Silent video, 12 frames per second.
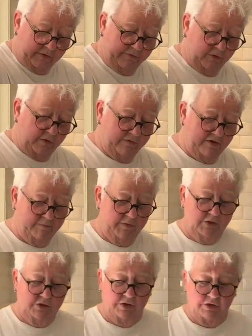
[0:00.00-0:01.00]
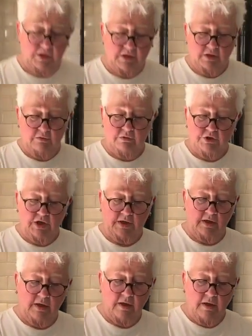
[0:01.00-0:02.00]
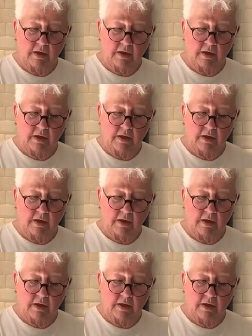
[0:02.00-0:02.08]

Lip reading: 45 minutes you take it out, check it.